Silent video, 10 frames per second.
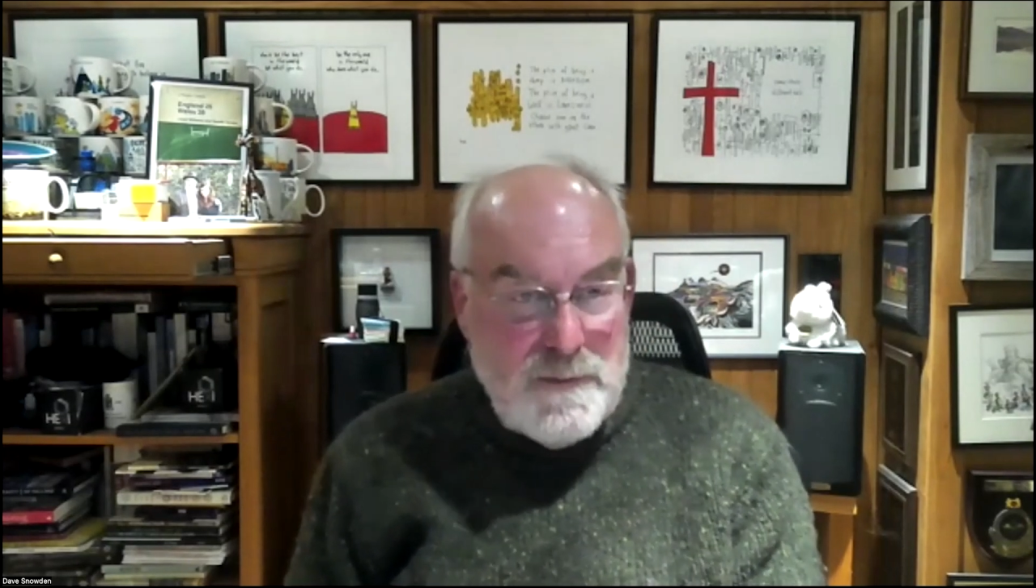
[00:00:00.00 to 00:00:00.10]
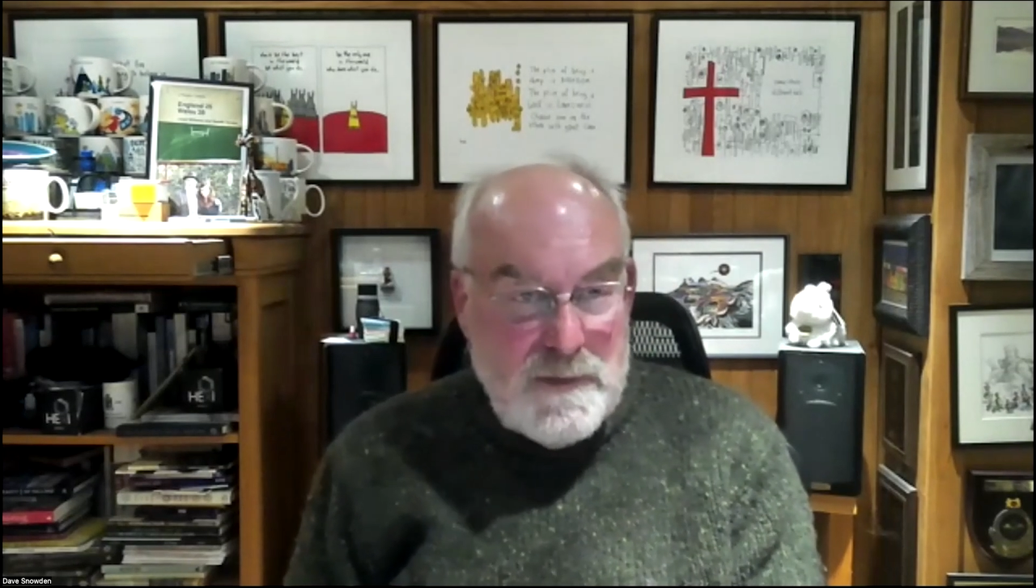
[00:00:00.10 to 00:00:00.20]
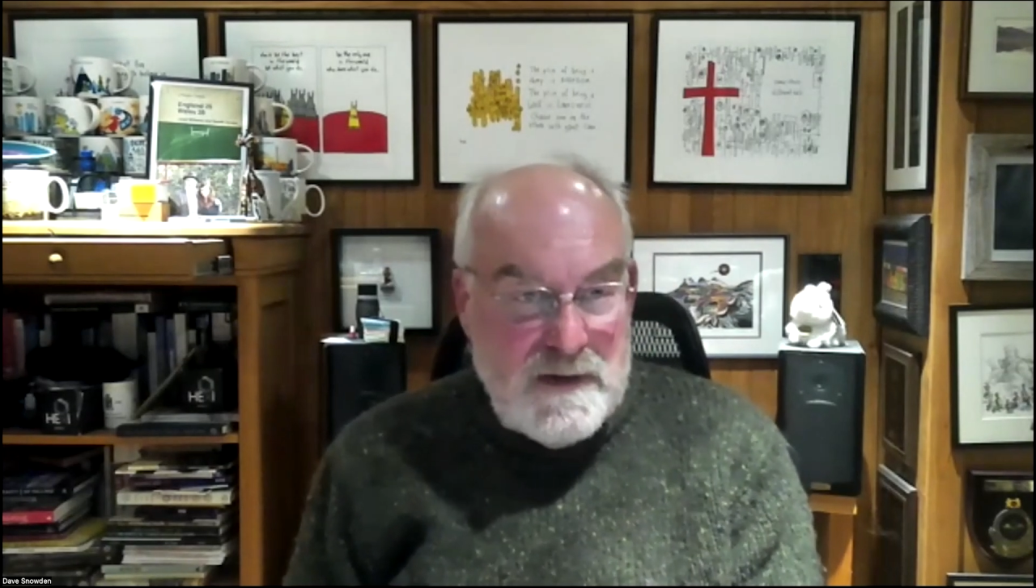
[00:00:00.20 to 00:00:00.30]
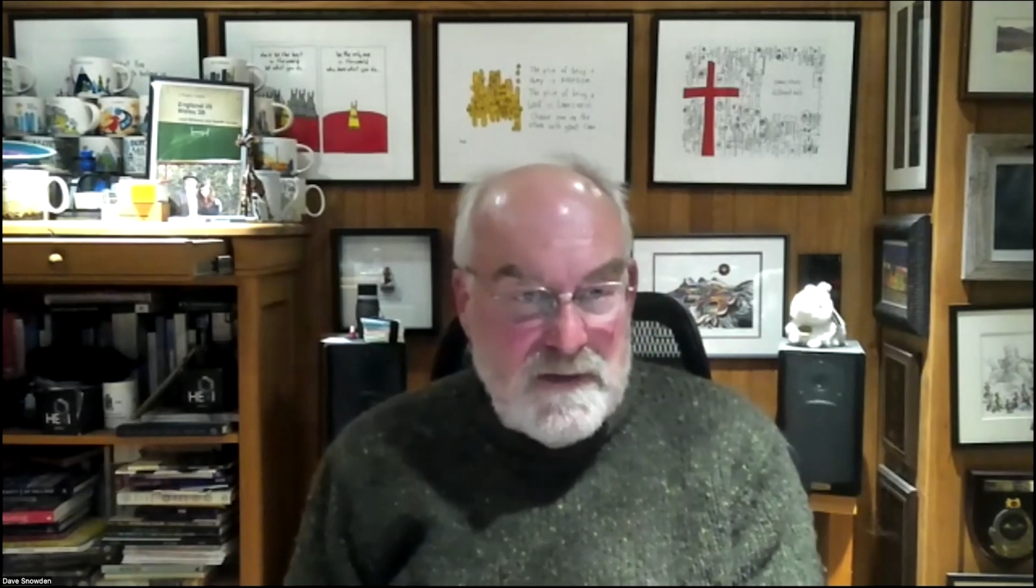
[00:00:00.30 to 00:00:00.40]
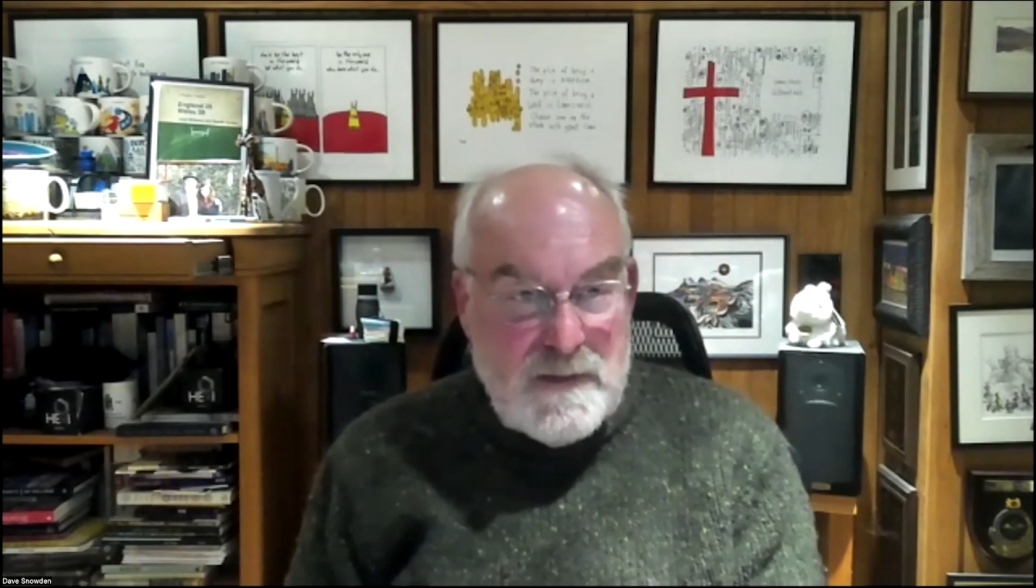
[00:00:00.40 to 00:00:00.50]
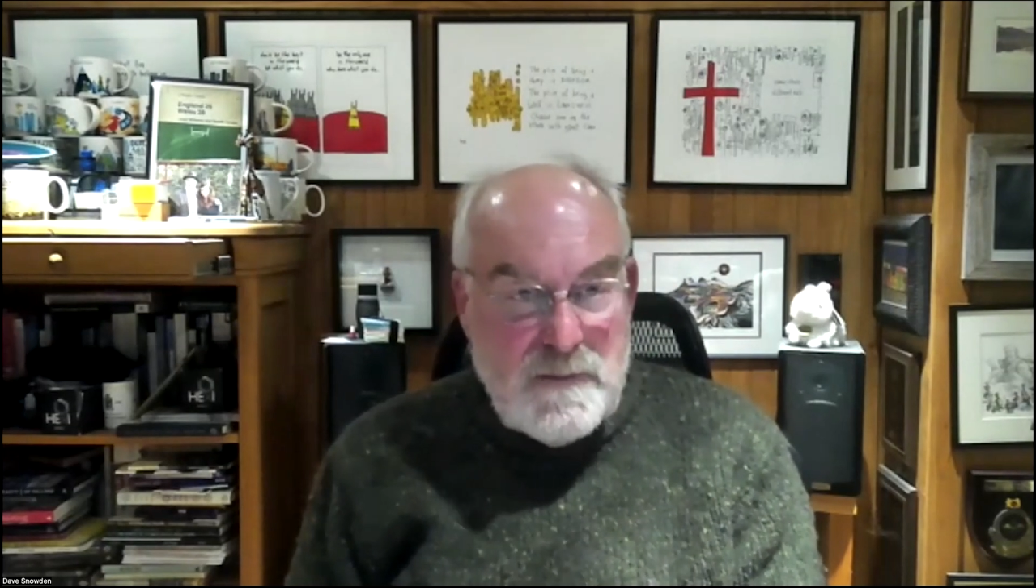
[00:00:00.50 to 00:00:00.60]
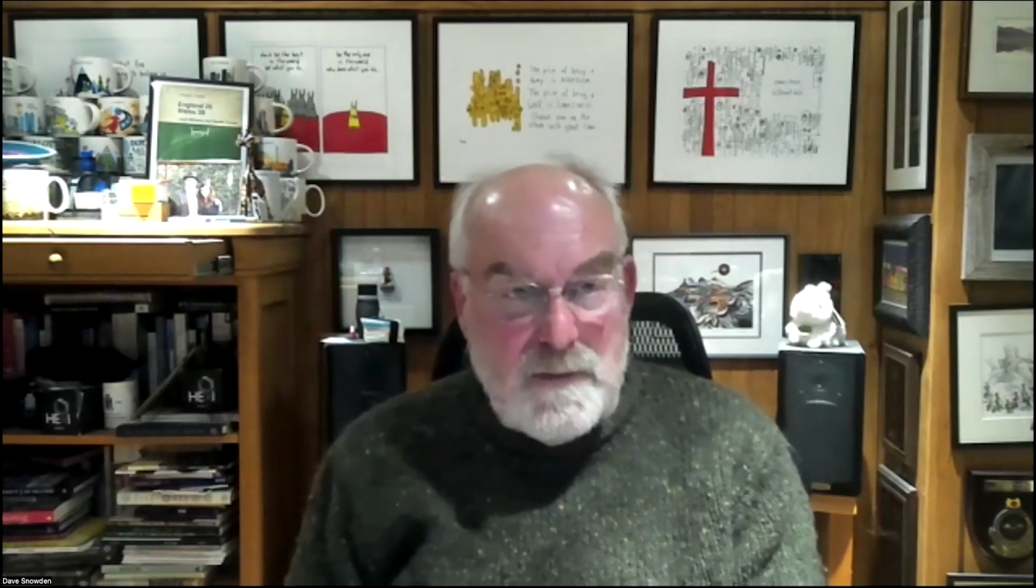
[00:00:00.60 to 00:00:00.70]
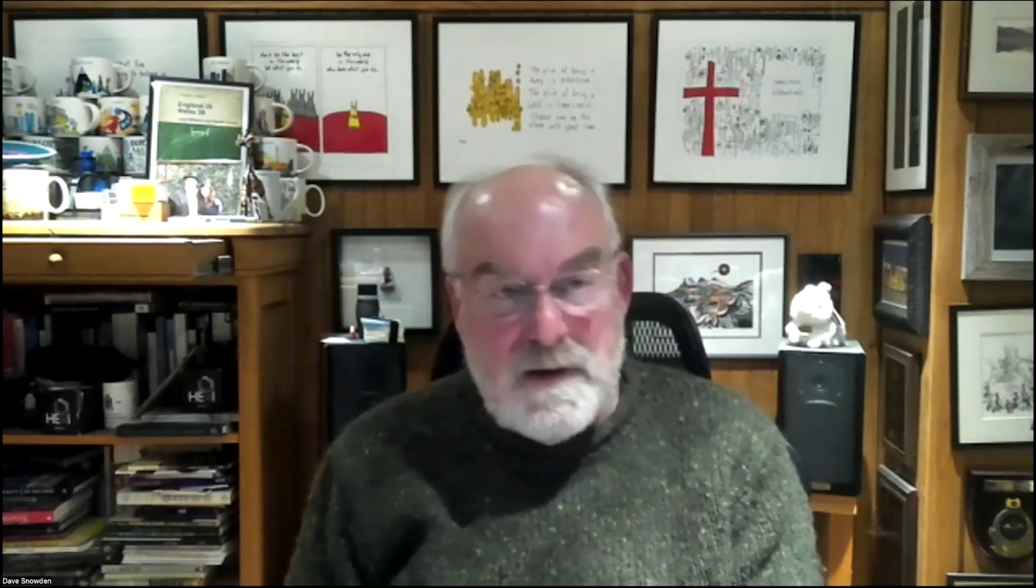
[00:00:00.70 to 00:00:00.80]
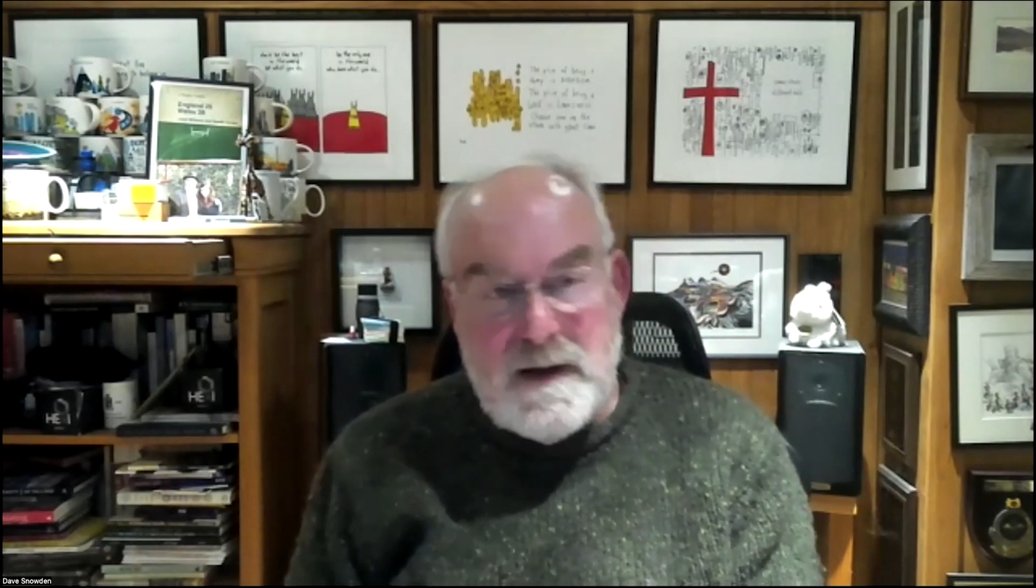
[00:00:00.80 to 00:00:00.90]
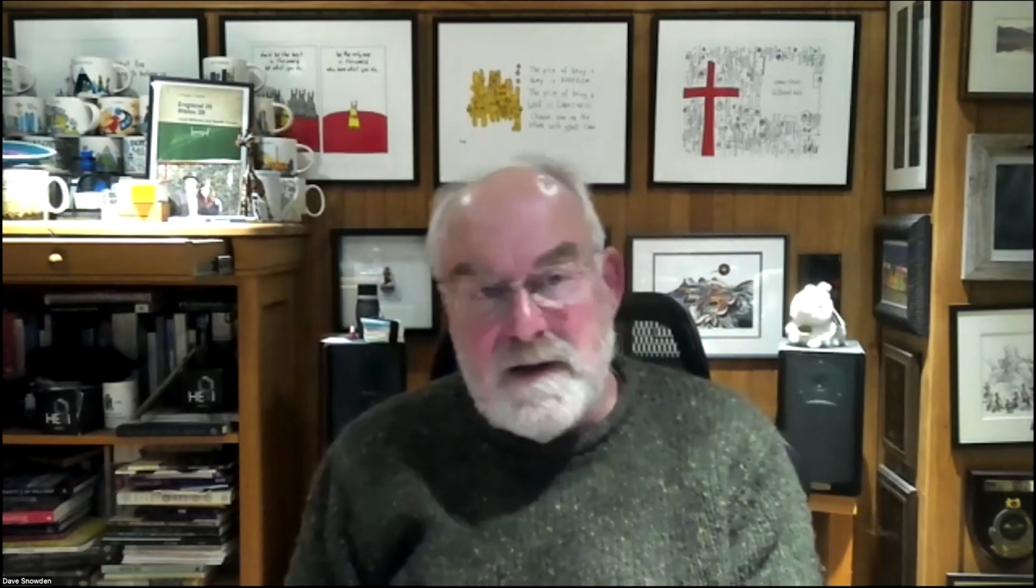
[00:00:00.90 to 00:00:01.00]
but it's some of the
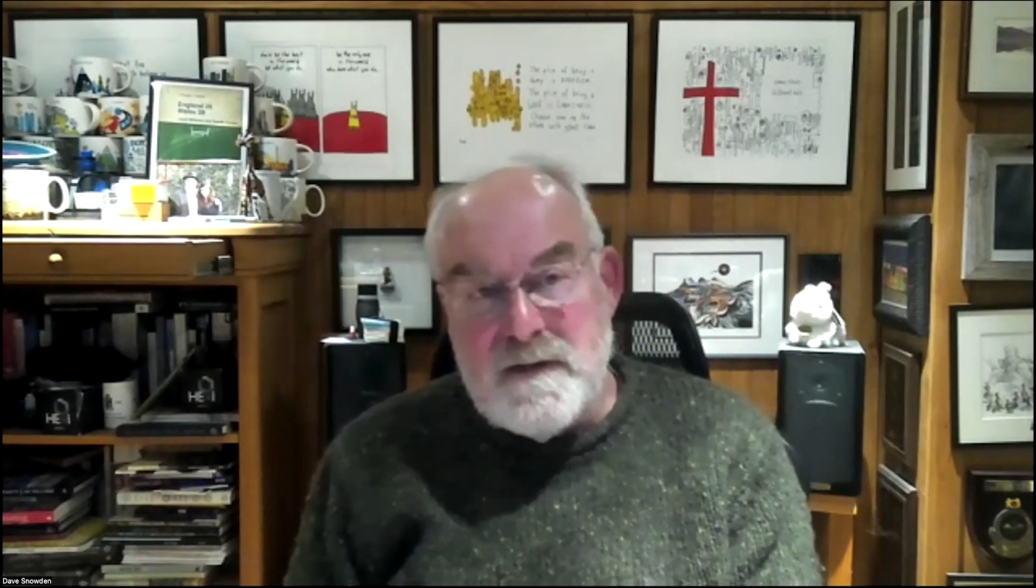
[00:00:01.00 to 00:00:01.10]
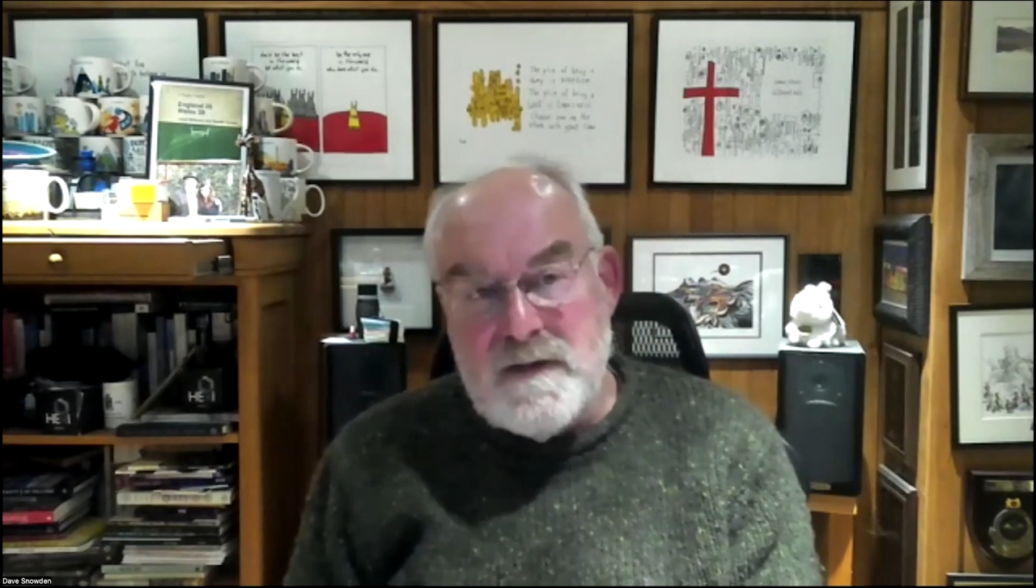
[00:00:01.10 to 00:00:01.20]
players,